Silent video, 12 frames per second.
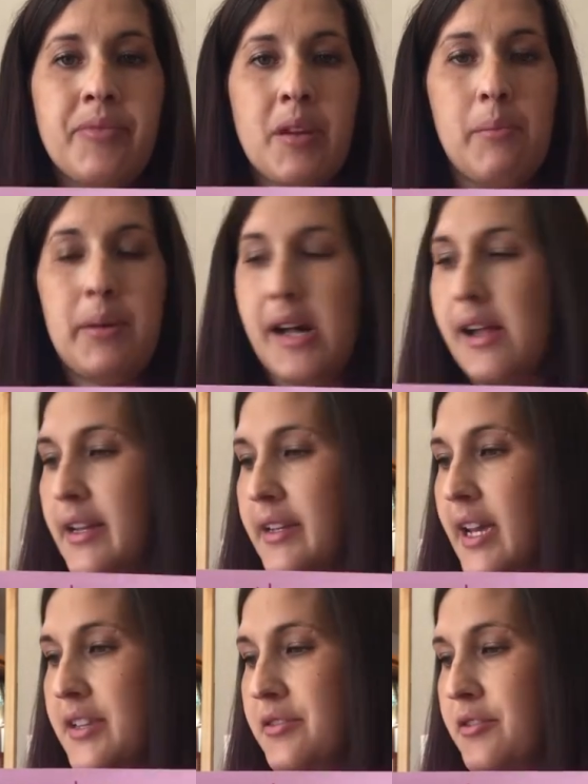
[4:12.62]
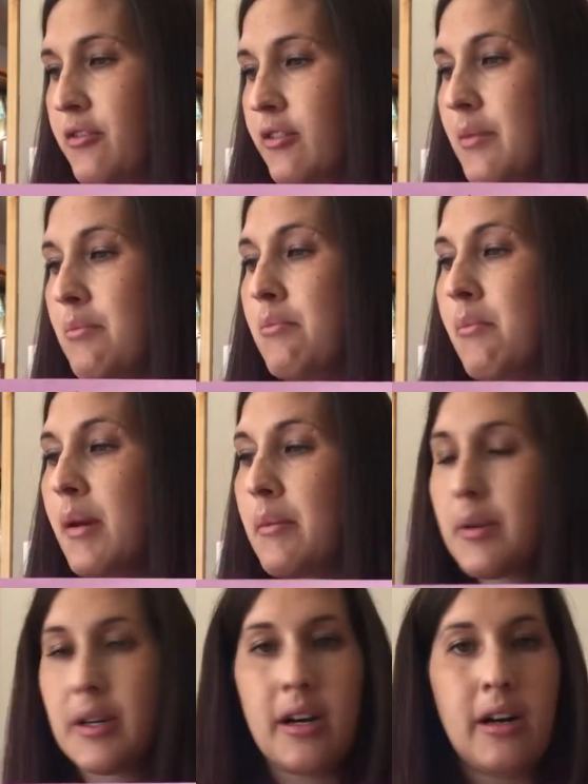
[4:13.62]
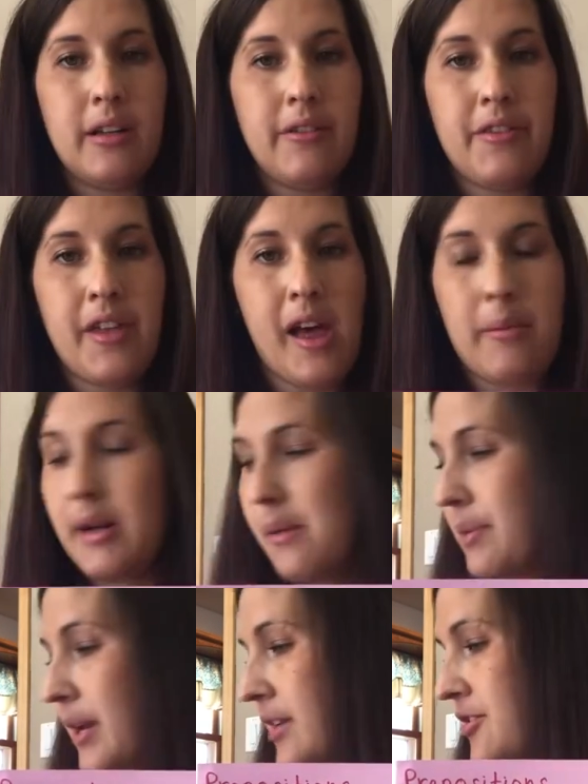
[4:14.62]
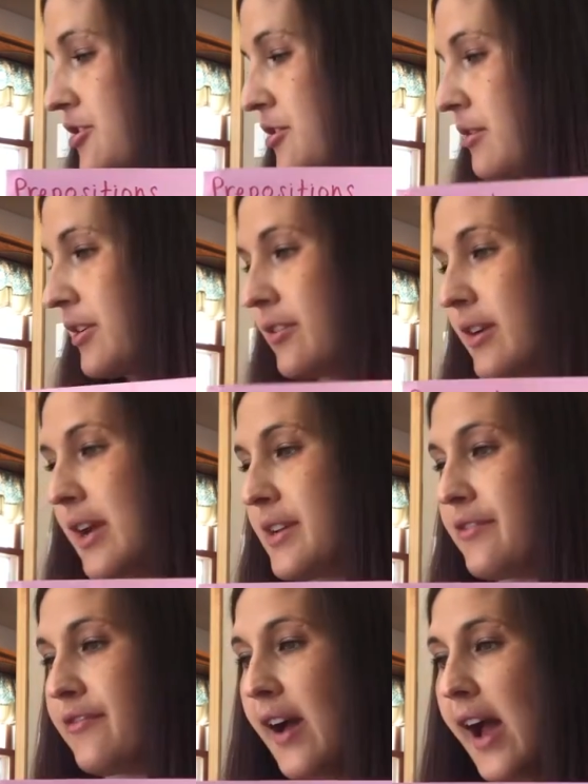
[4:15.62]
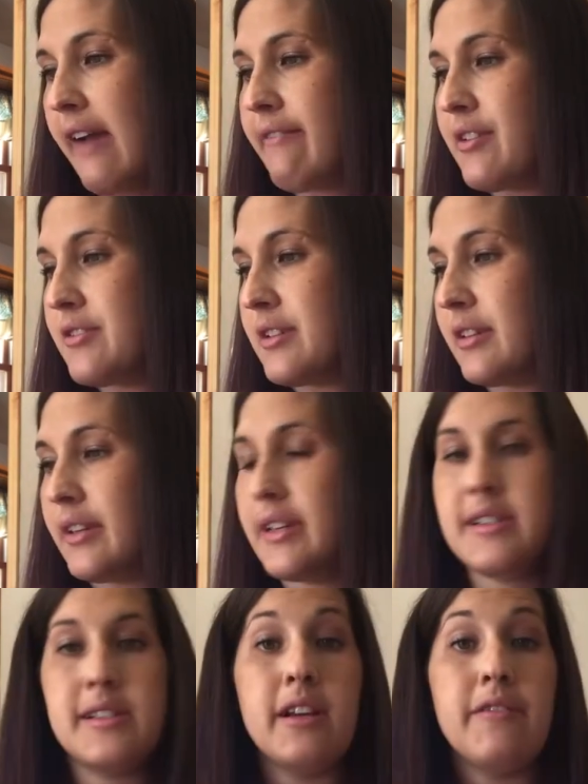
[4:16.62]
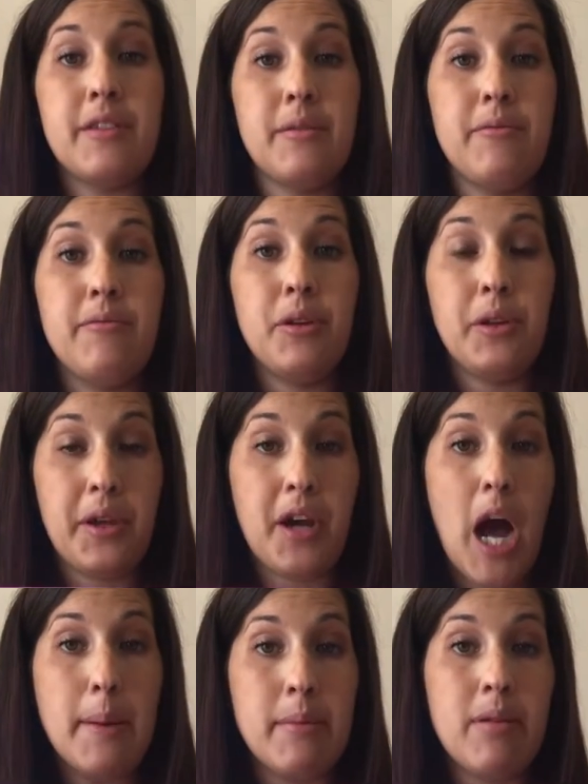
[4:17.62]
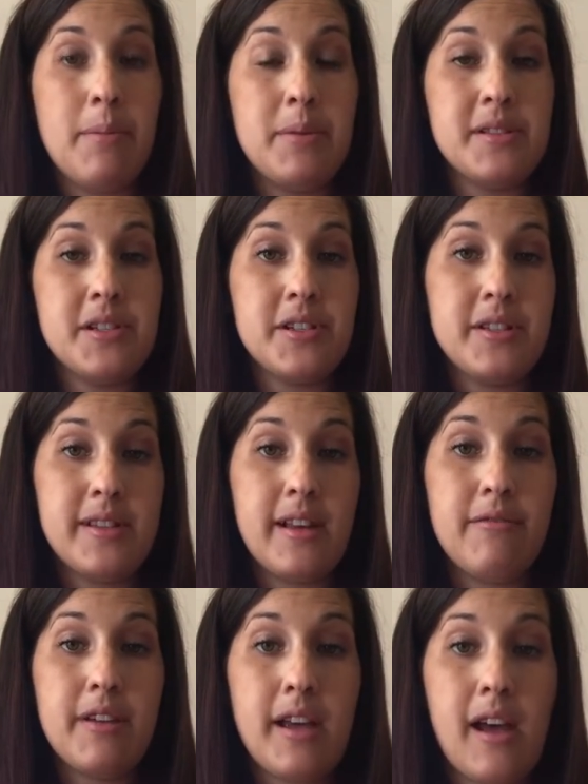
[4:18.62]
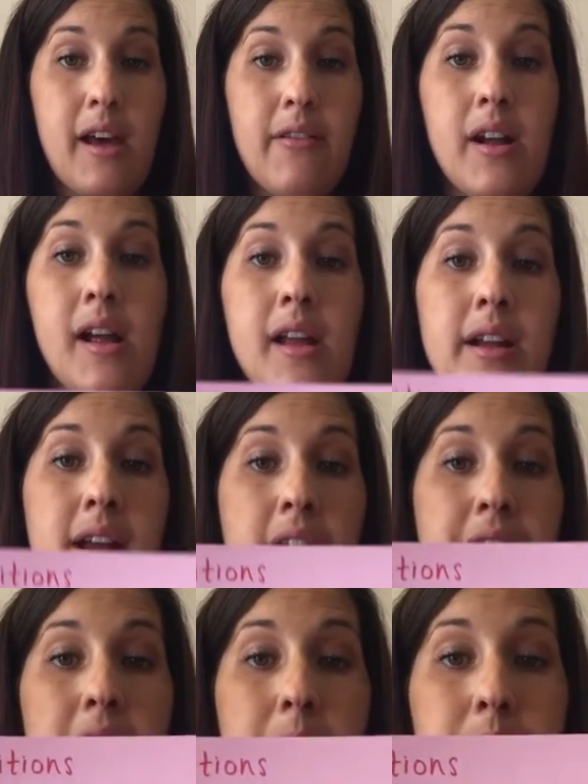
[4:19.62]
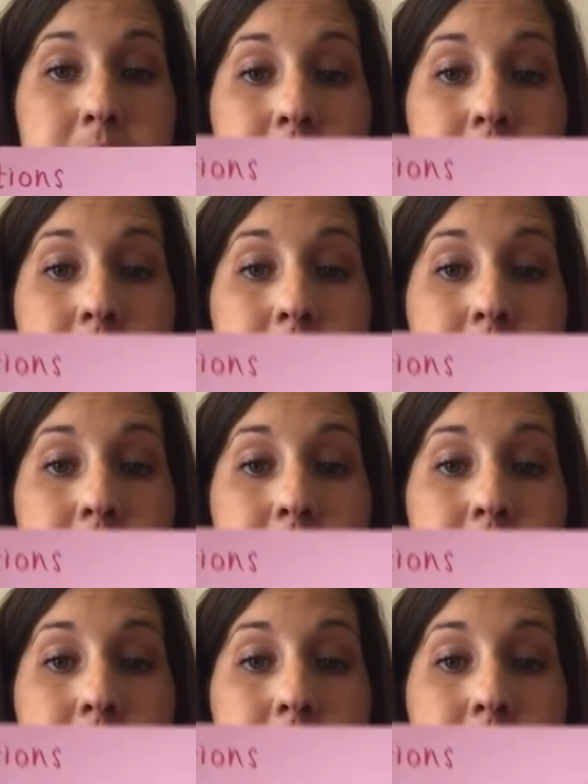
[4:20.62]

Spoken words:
But in case you don't remember all of them, on page 295, there's a list of the really common prepositions that we have, and I put